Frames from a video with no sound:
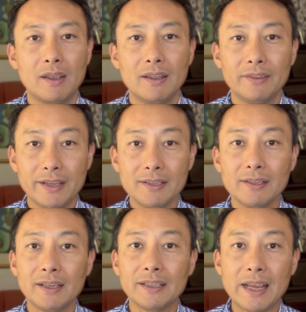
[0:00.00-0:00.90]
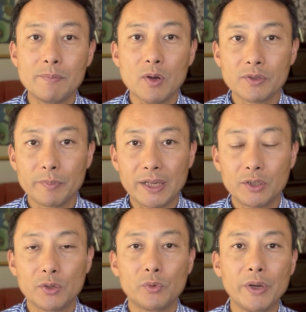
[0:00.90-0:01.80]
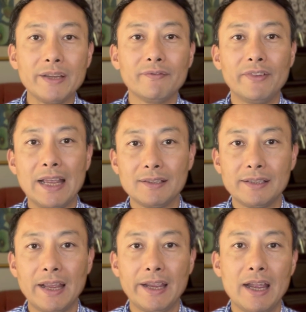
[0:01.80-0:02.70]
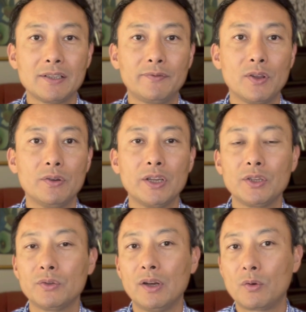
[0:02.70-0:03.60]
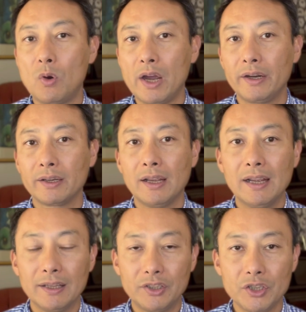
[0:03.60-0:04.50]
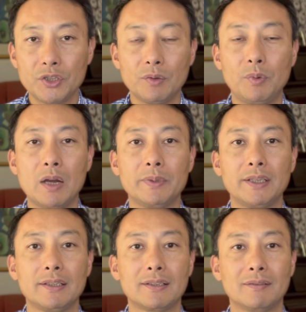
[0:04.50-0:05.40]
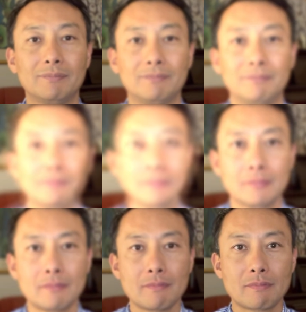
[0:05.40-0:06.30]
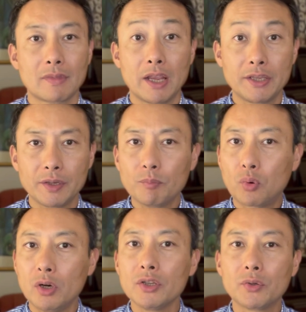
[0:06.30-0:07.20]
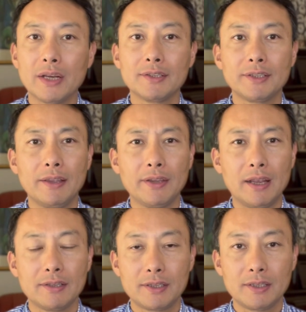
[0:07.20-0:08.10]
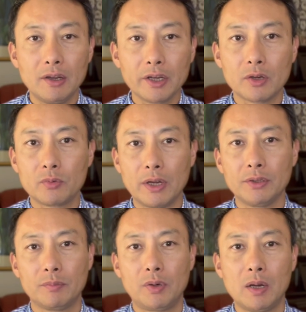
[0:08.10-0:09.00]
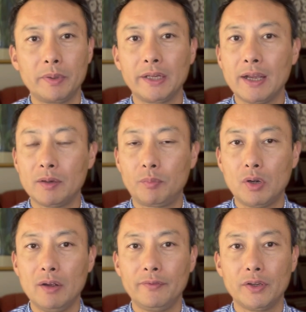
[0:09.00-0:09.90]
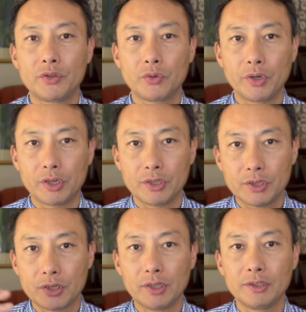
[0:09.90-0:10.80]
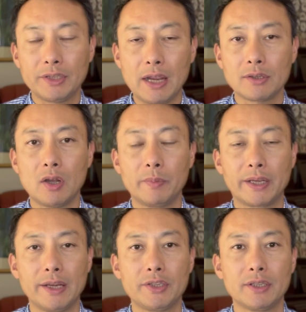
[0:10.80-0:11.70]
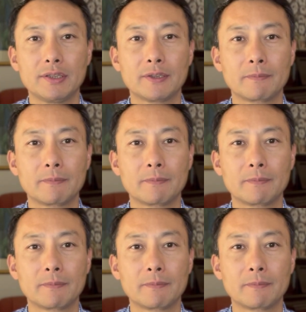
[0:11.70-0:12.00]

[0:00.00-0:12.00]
This enables me to reinvest that cash flow into acquiring additional properties. It's important to understand that selling a rental property at a profit triggers certain tax obligations.